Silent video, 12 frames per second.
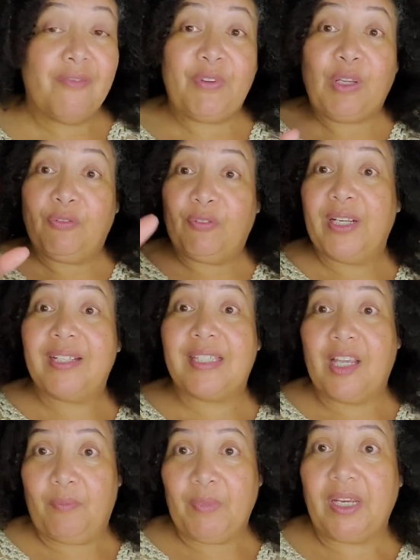Feel free to
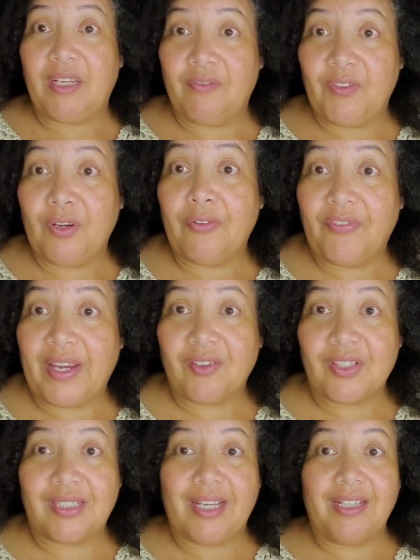tell me any of your
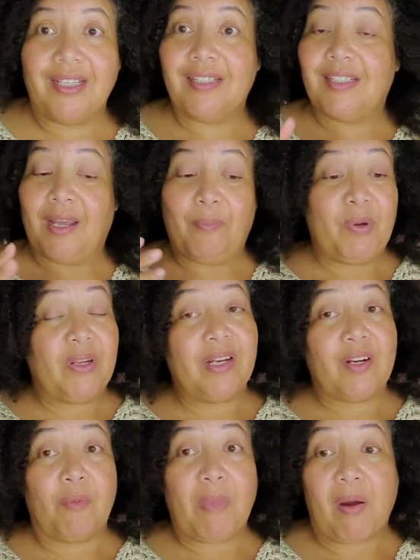fails lately to put
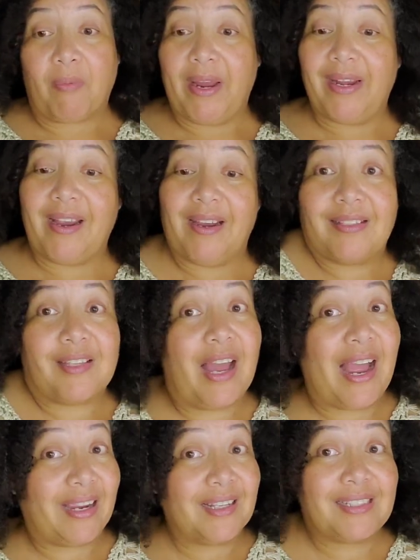it on my radar so
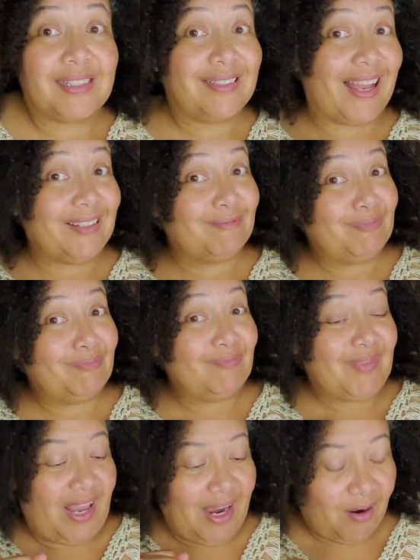I can see like,
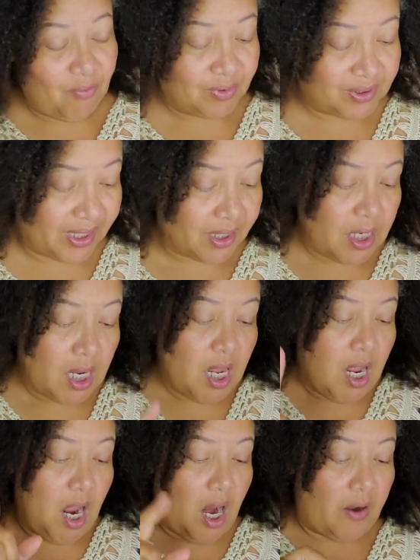I don't want that.
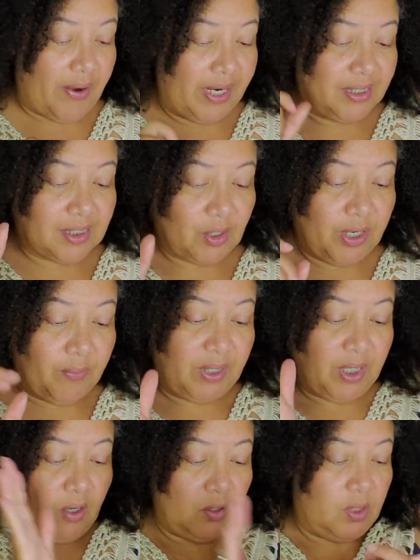All right, so here
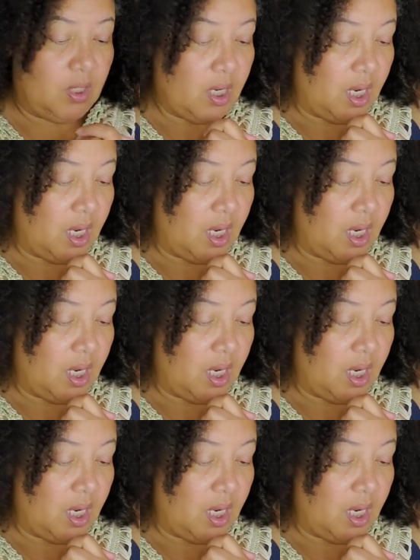we go.